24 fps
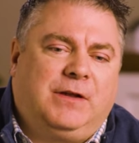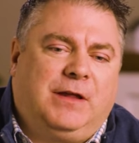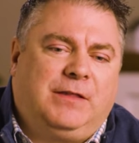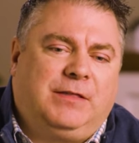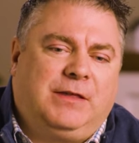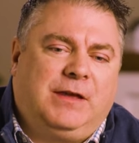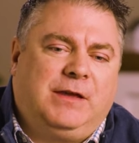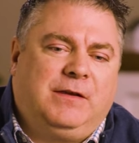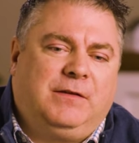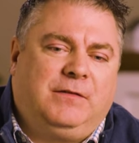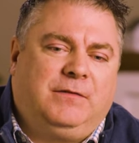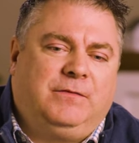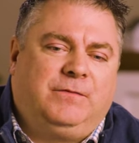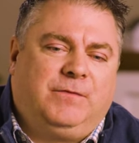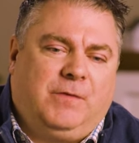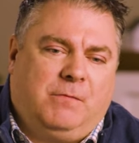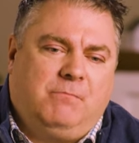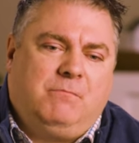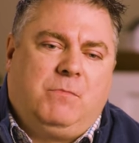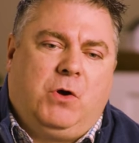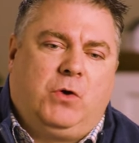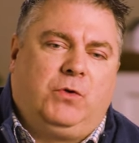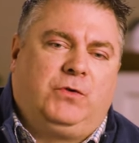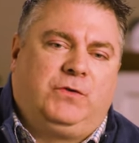I think for
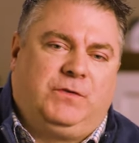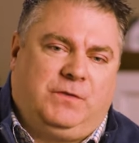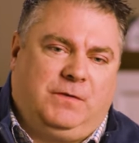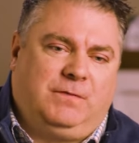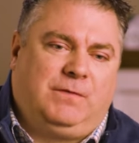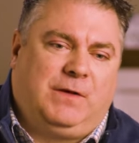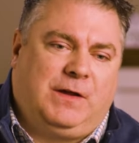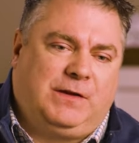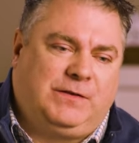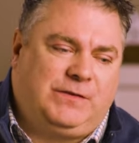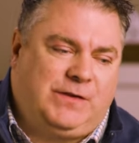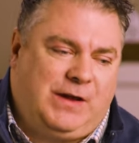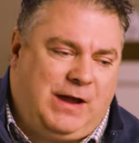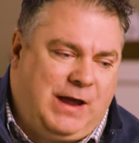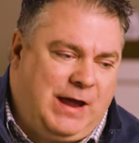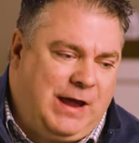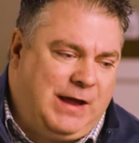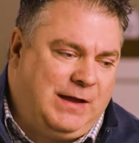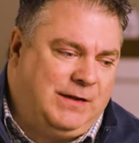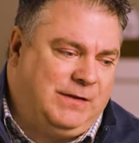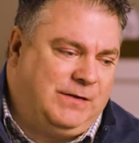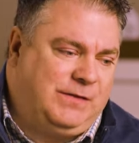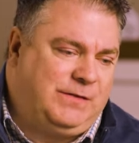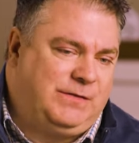most of us
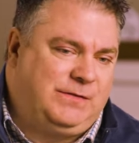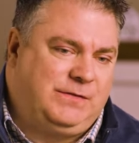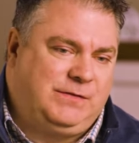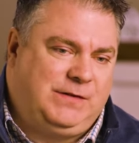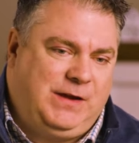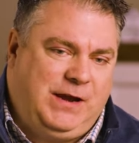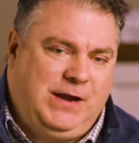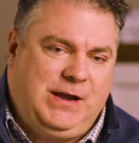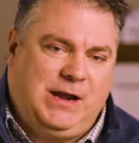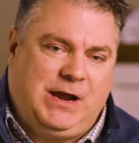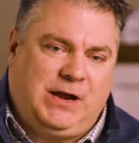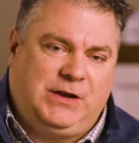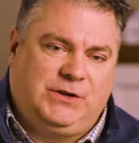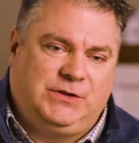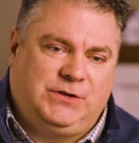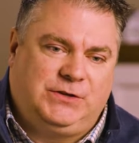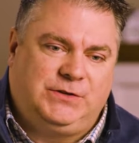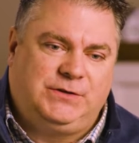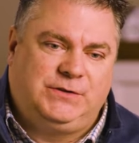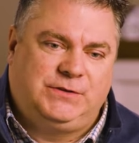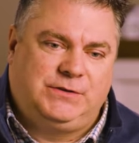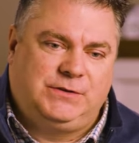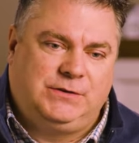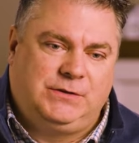as
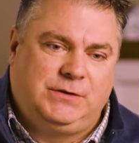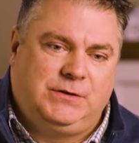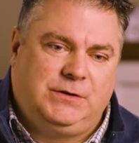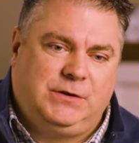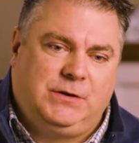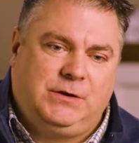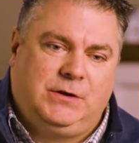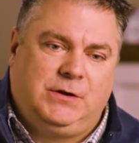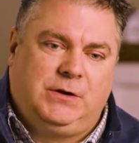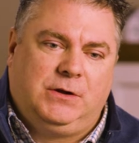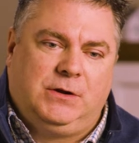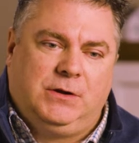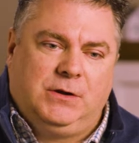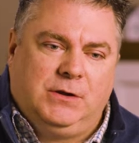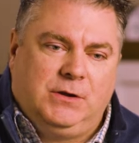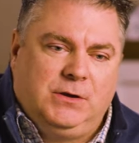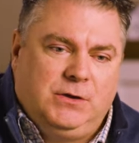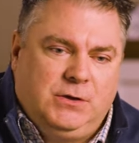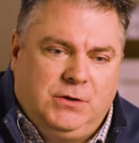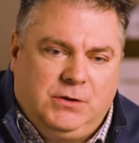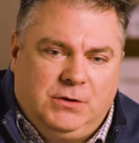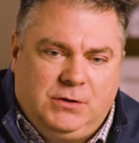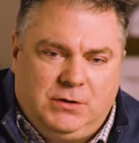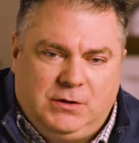teenagers,
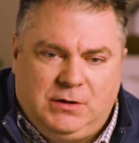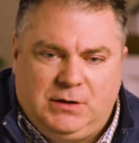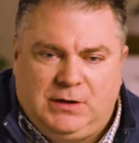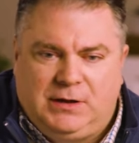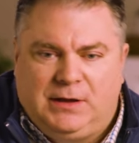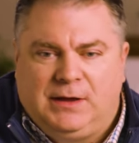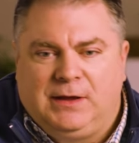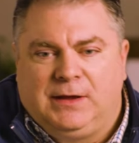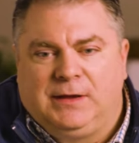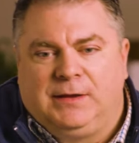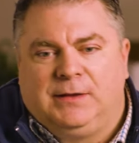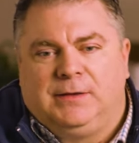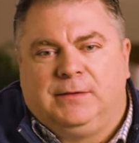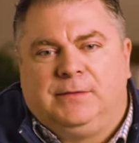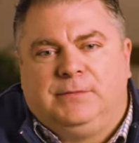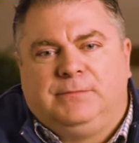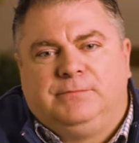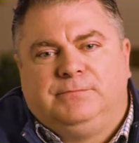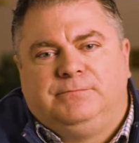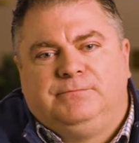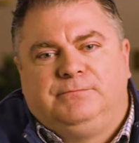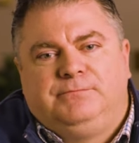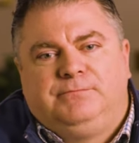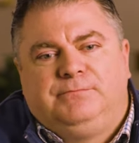
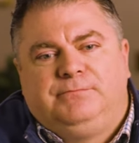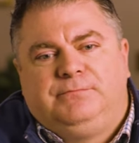um,